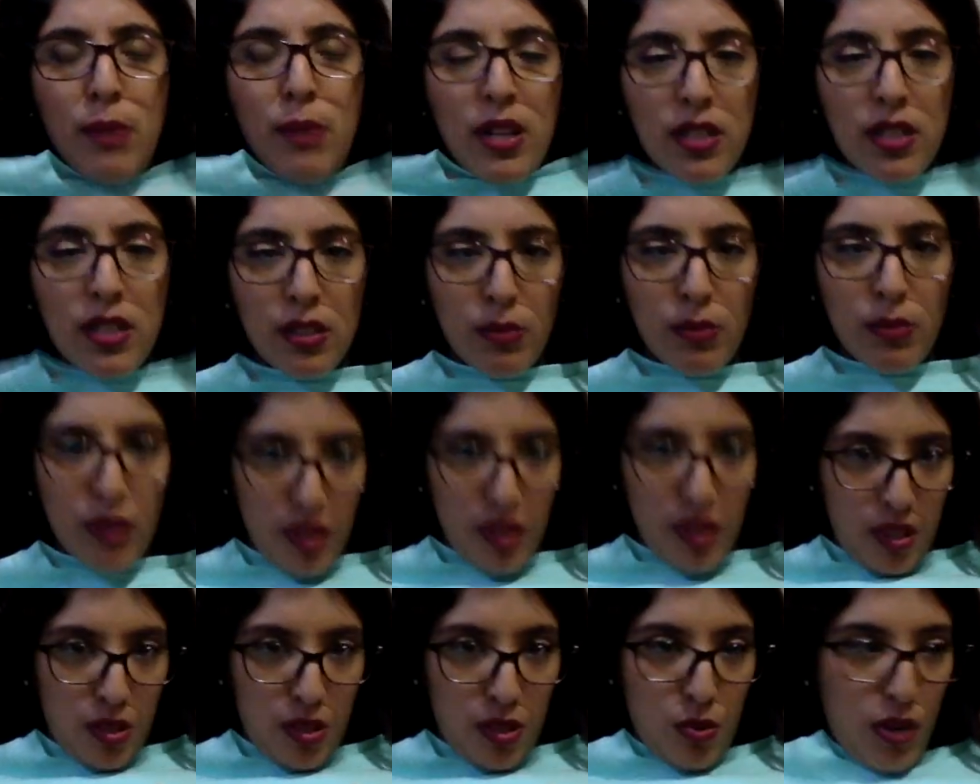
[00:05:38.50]
bucks with
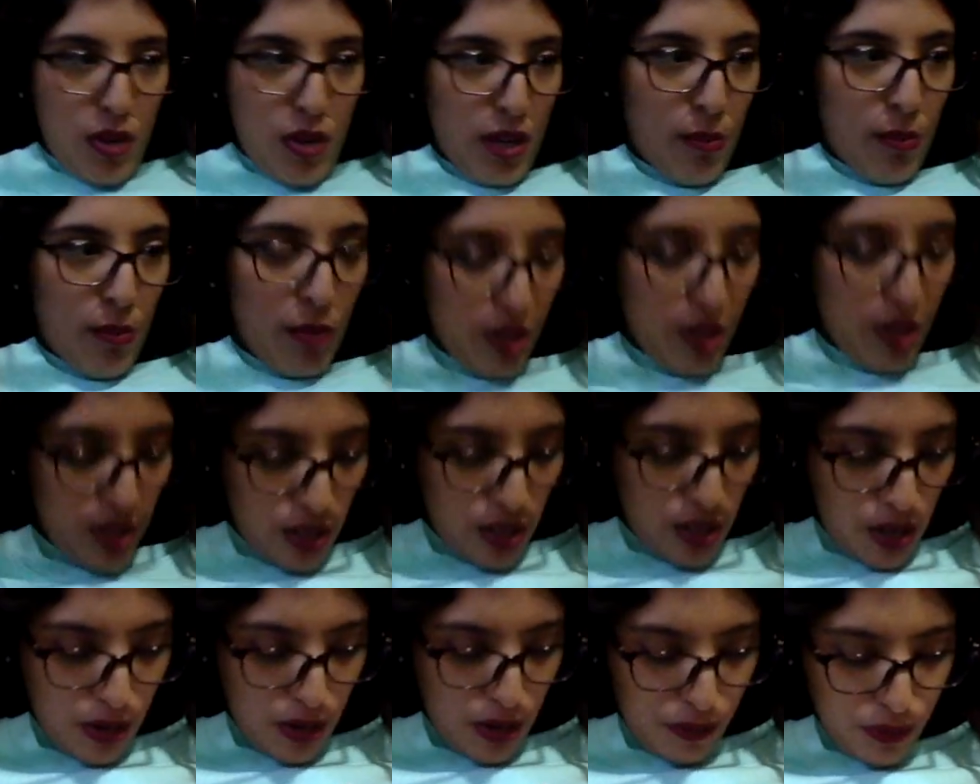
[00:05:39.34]
the 20%
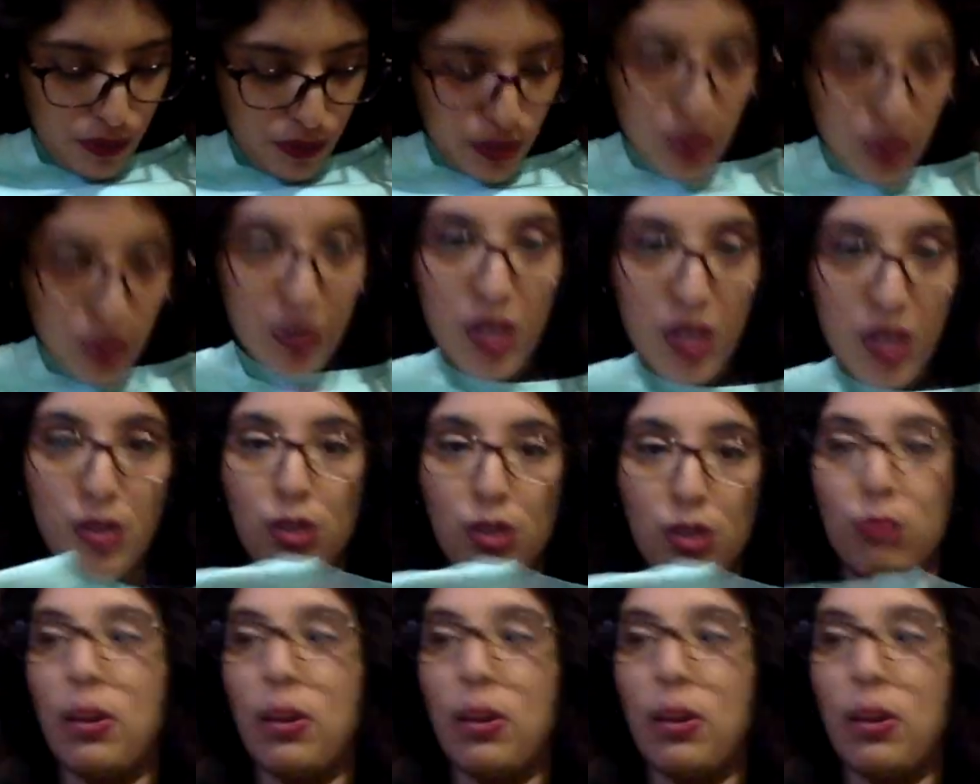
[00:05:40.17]
off. So not too